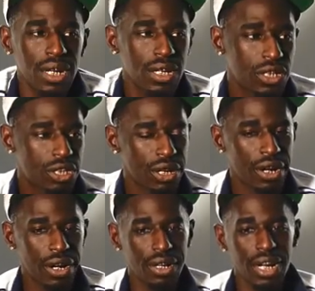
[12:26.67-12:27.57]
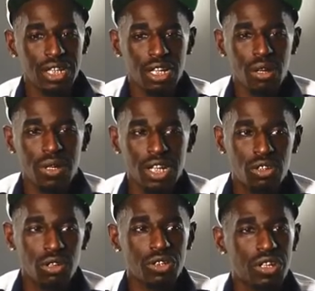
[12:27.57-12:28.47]
a little shirt that showed that
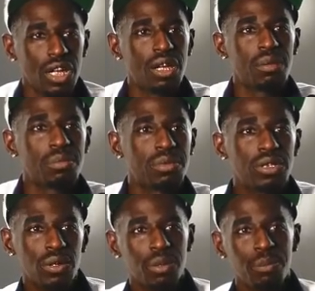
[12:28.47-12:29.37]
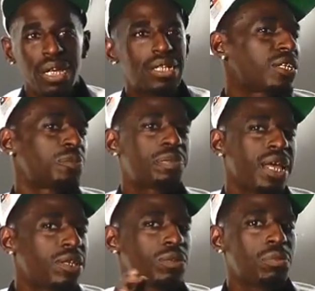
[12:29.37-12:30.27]
you a temp. So the Mexicans
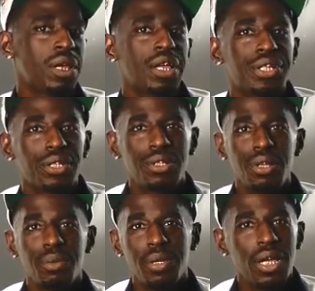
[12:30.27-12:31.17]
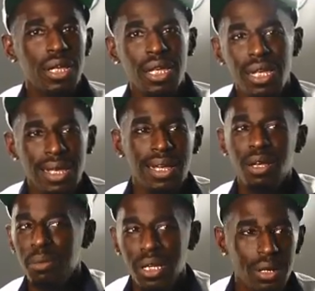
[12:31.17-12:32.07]
play too much. You know what I'm saying? Yeah,
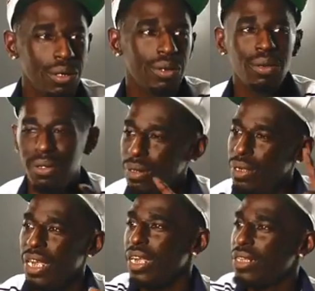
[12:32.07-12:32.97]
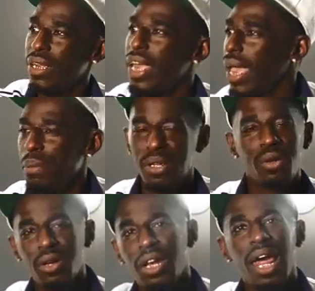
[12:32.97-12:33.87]
amigo. Dude. So they had me
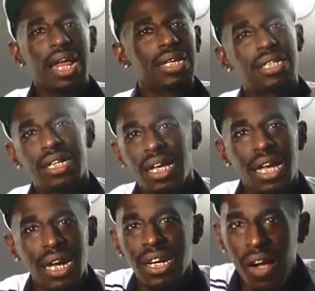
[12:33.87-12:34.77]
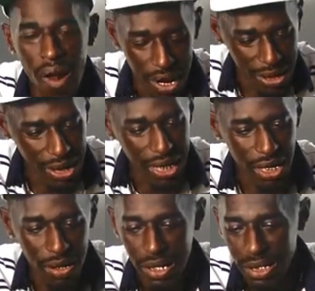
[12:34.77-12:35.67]
doing a lot of shit. And then they
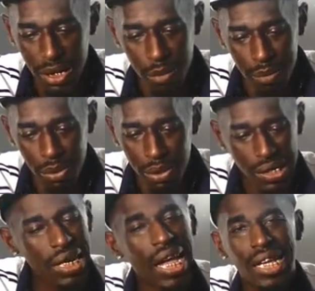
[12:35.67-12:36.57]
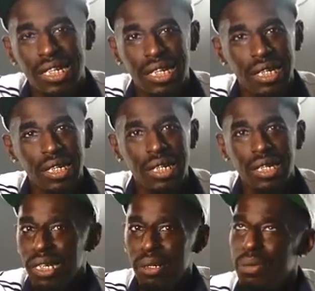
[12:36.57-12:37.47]
give you these little bullshit ass
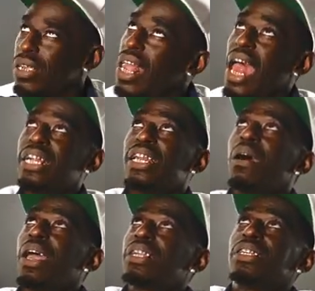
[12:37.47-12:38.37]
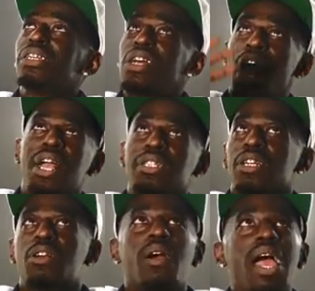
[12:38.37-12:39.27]
gloves. And I had to
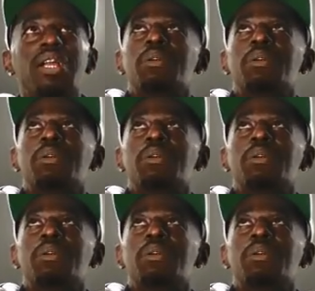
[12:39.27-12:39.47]
grab